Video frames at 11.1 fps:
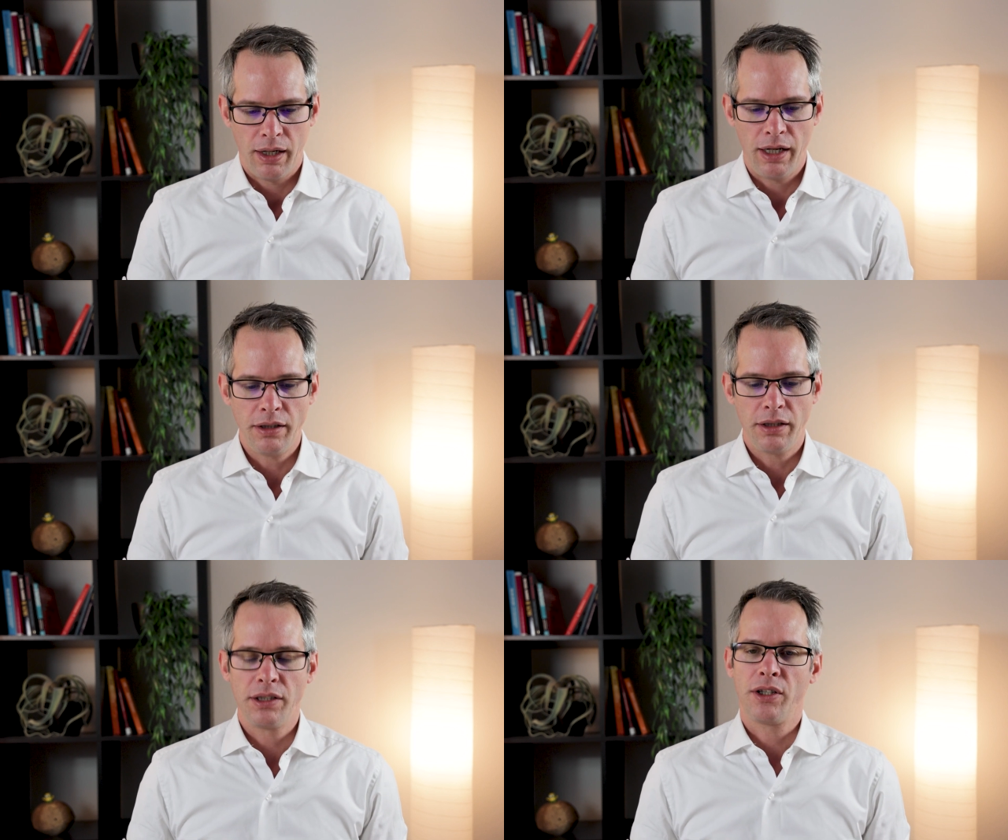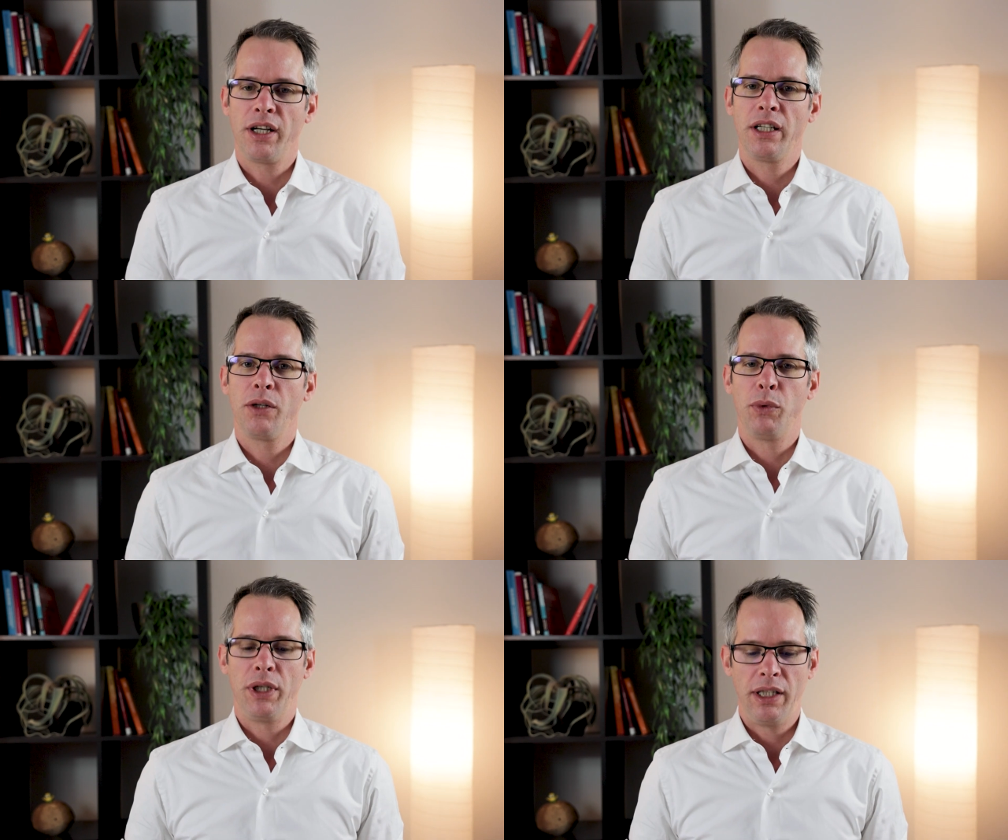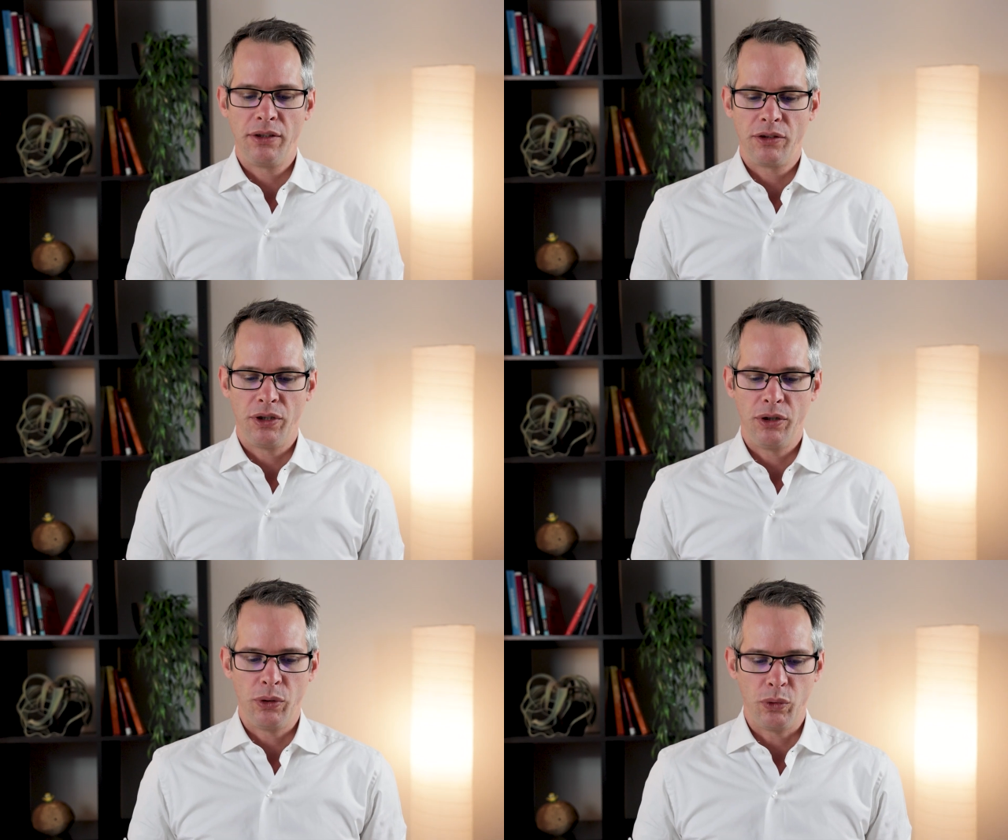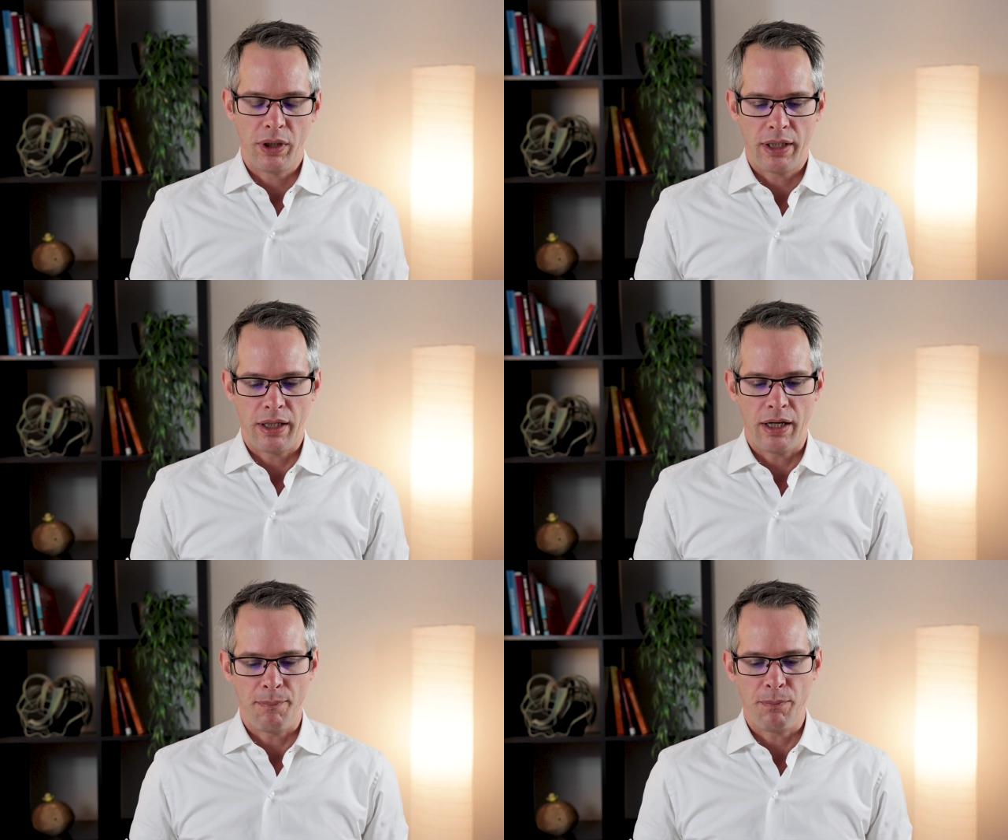In the designer, we need to
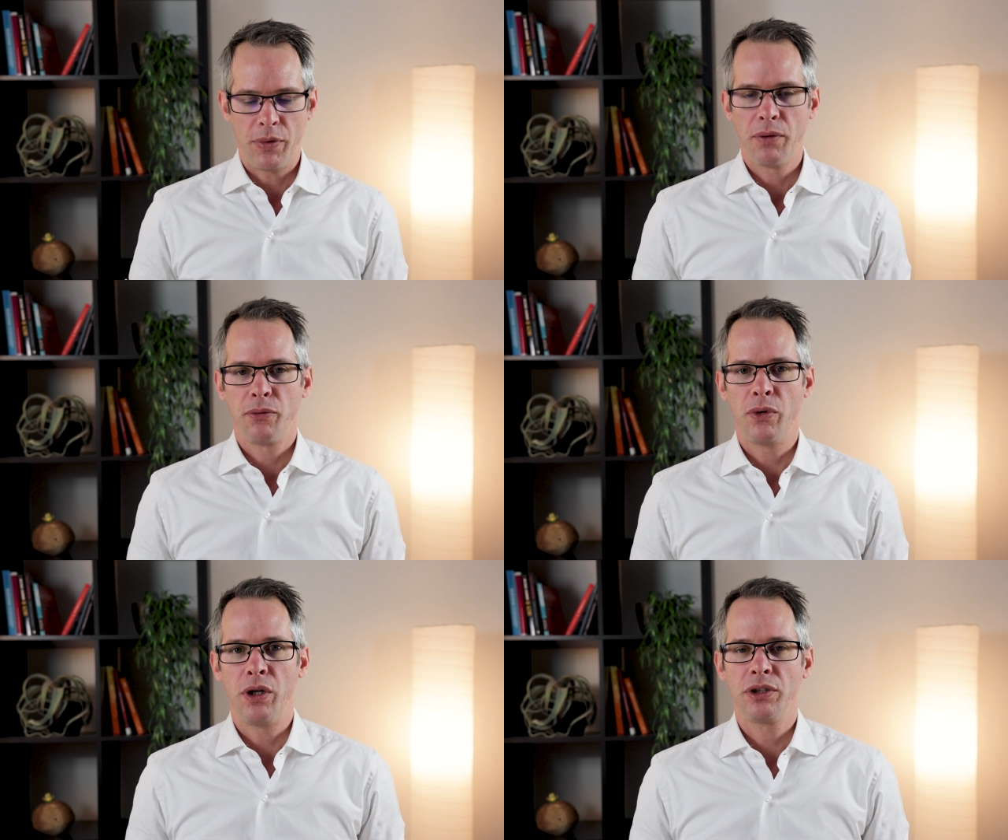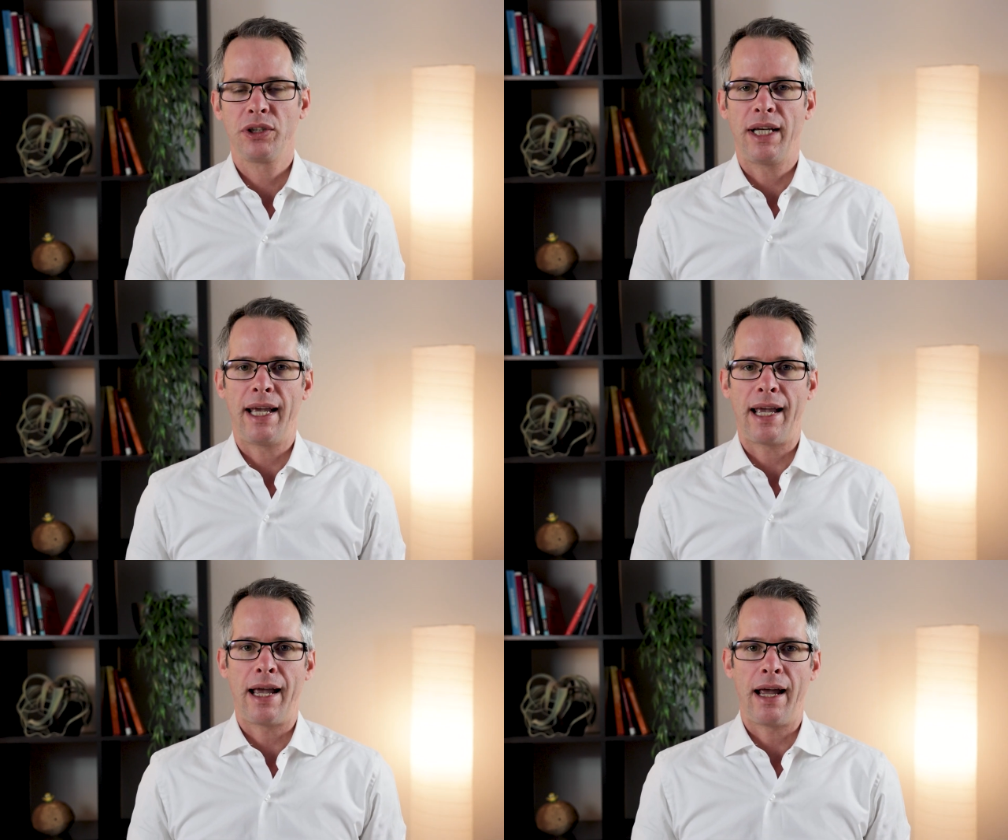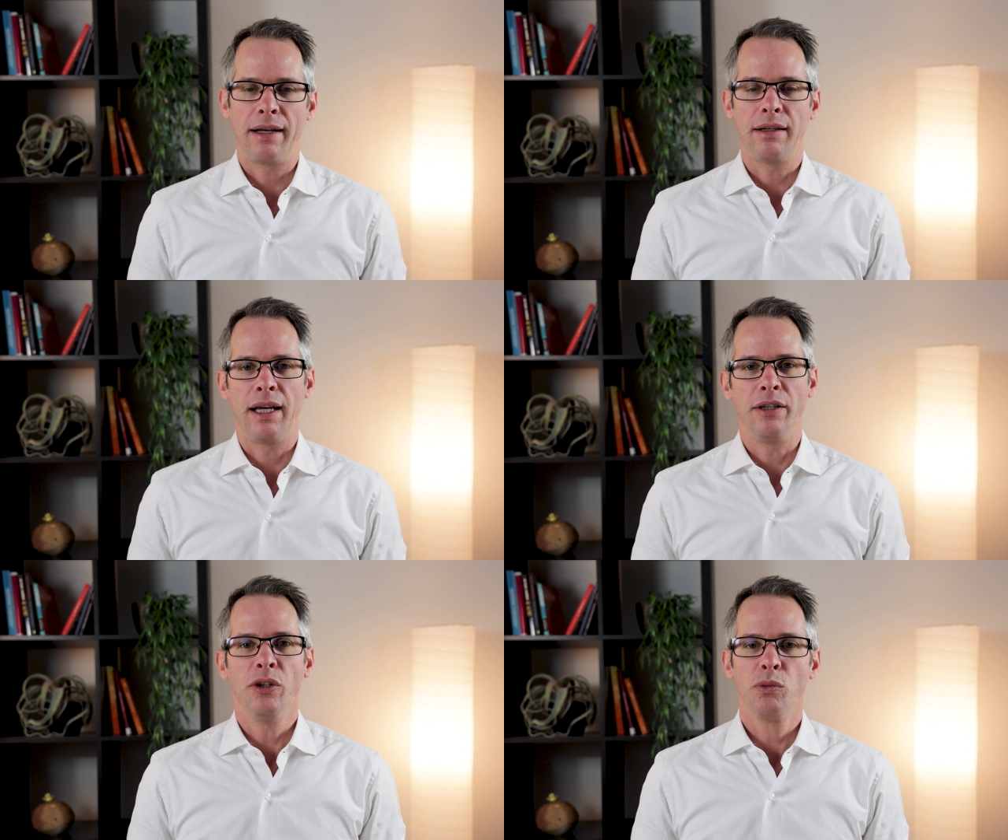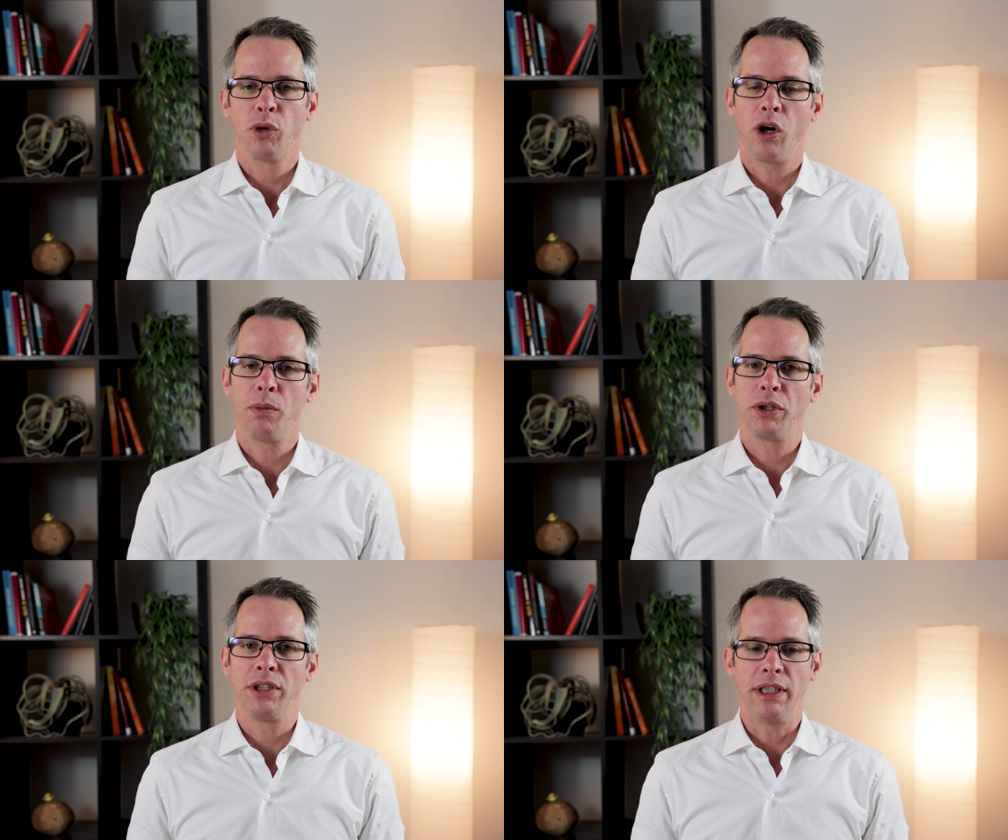first add a new
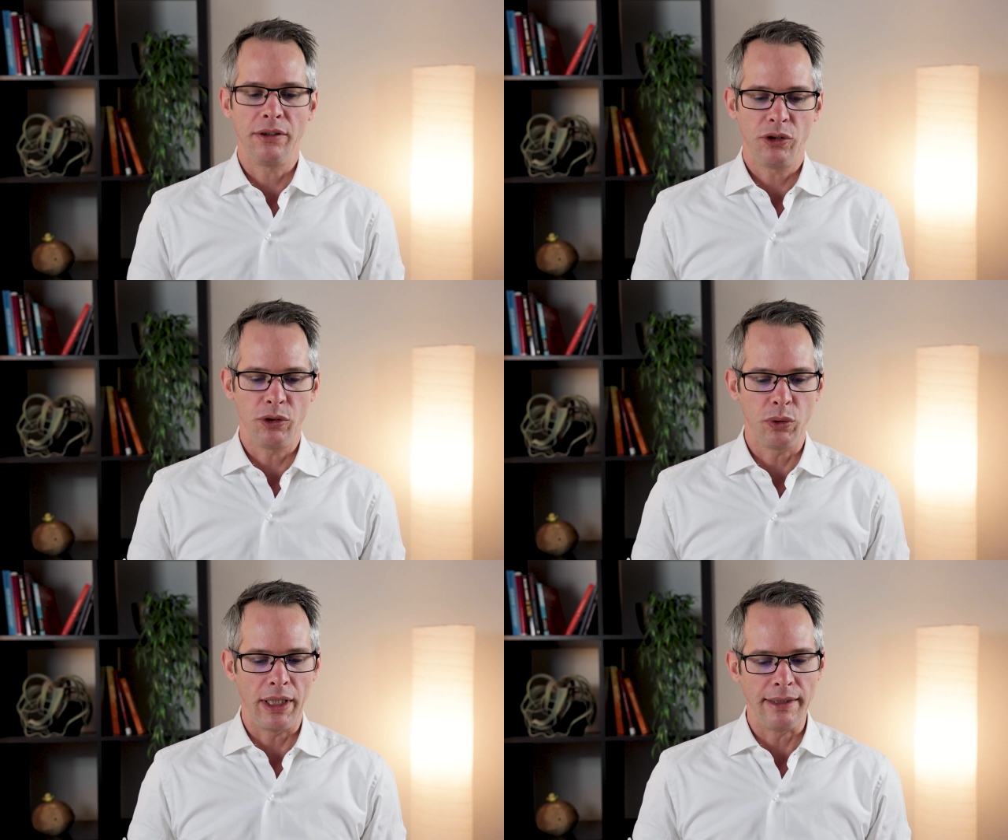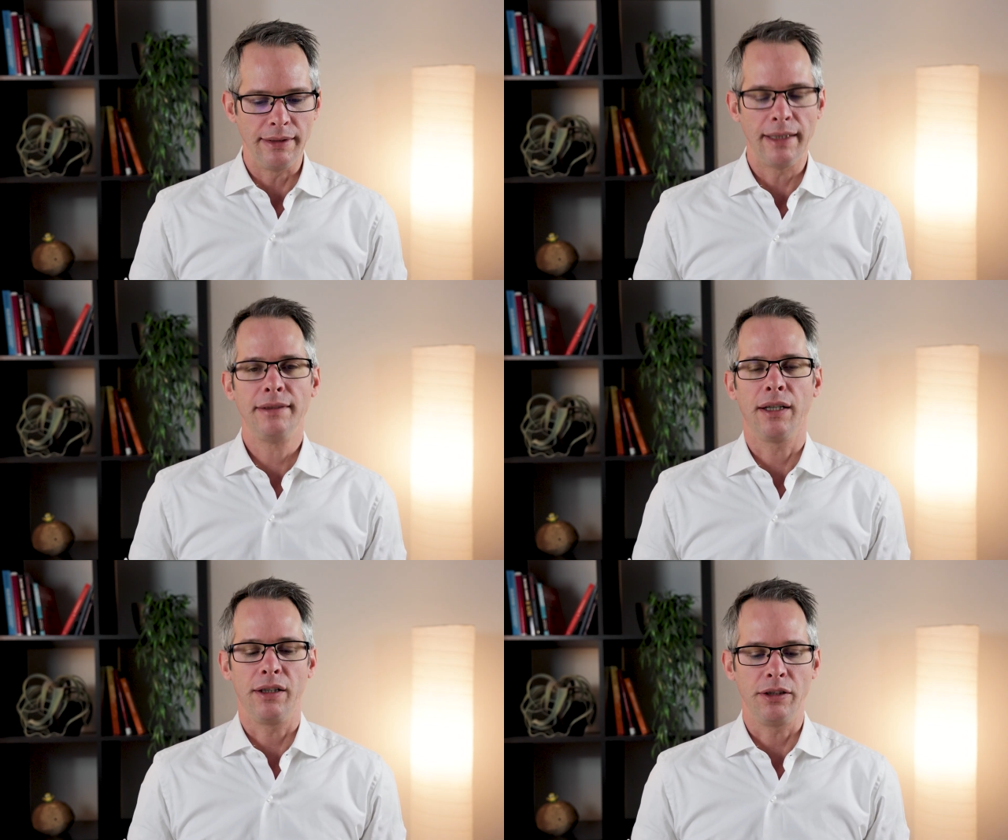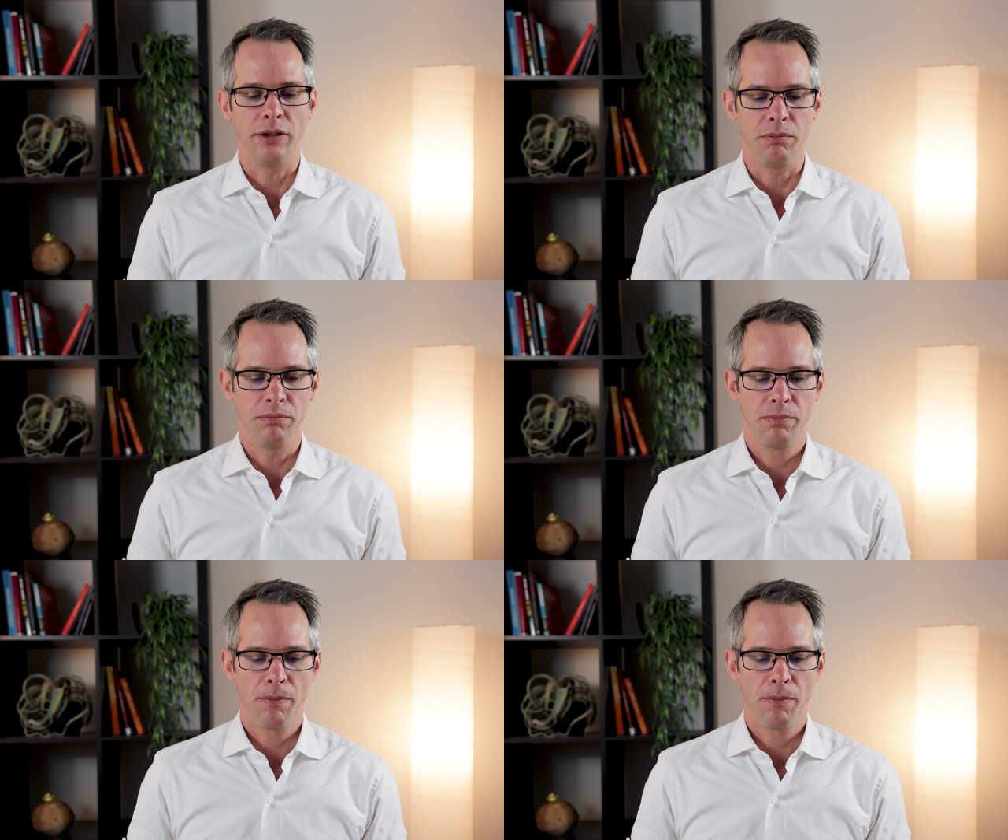property to a data item